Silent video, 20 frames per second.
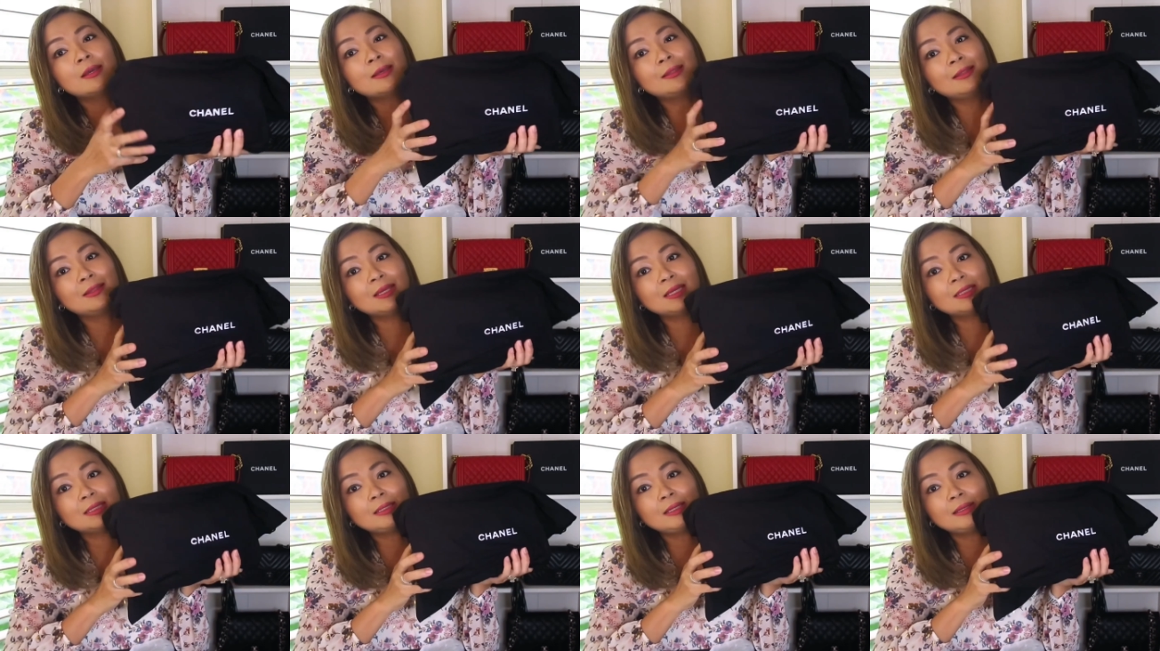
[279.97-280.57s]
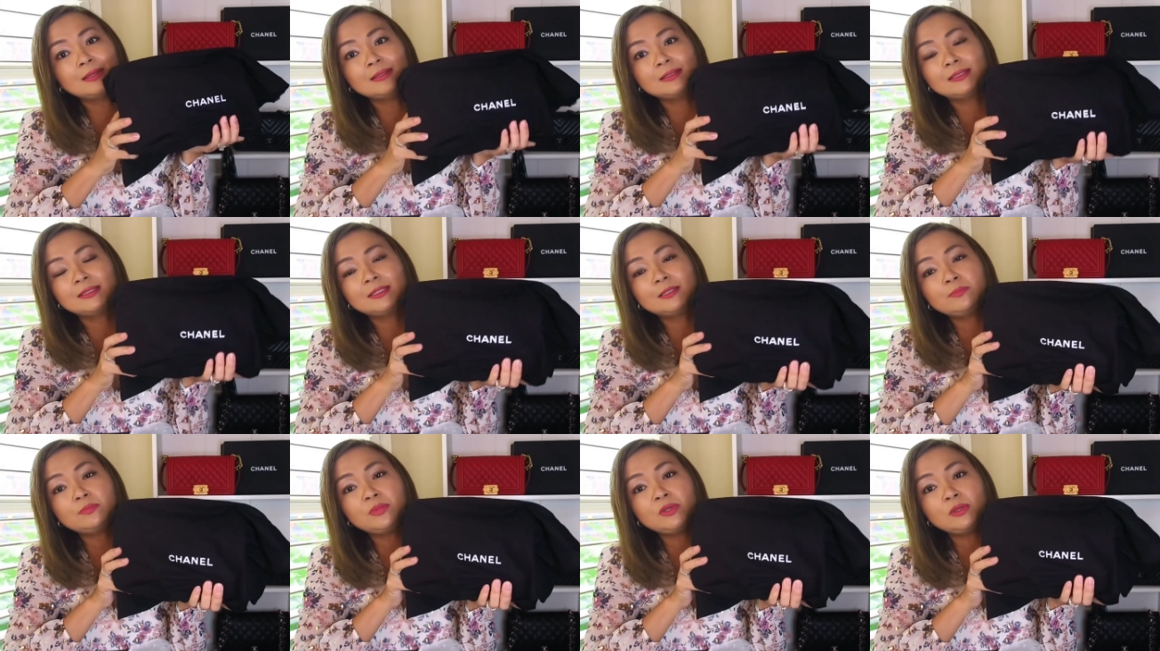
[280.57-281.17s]
this is
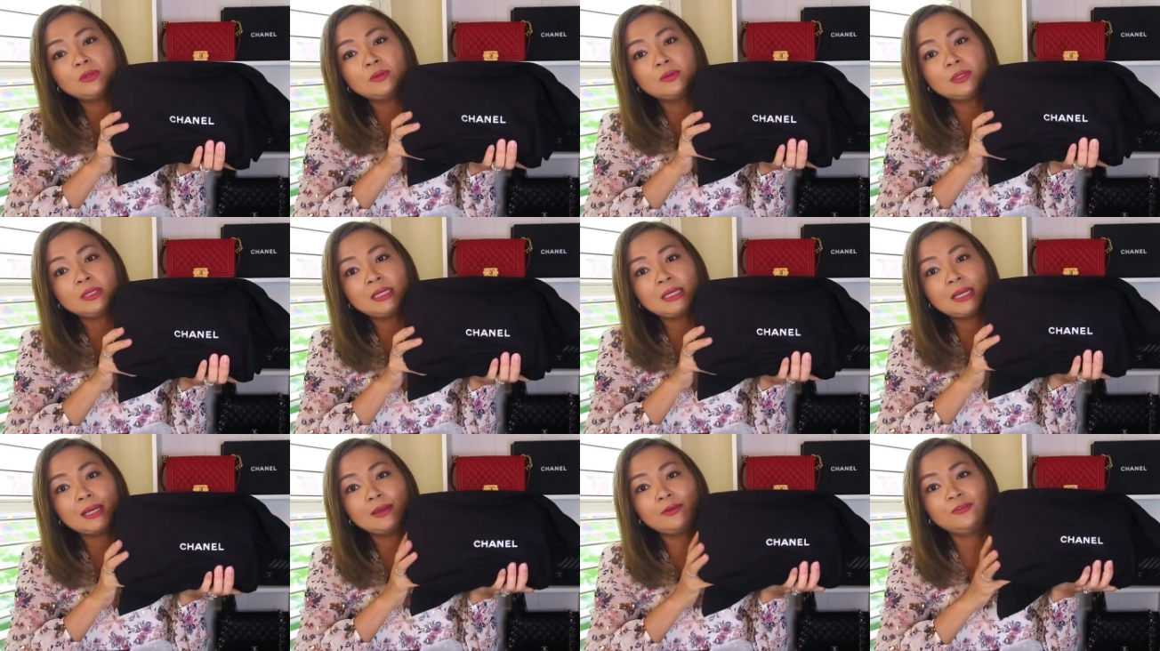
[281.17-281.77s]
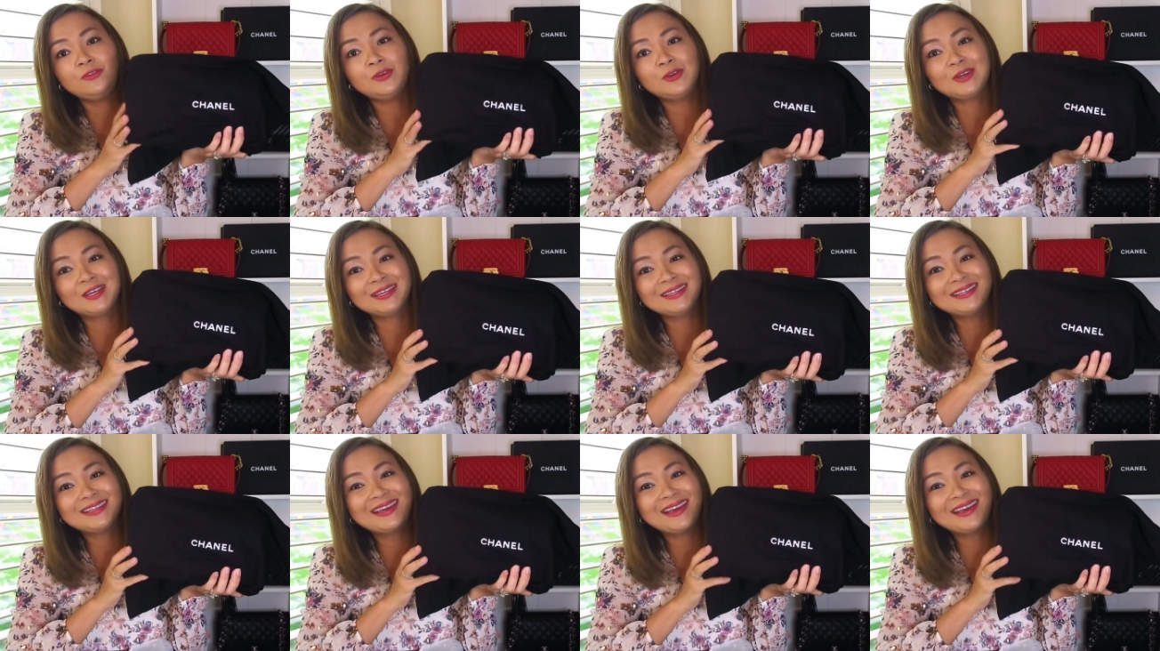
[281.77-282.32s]
the beauty, if you could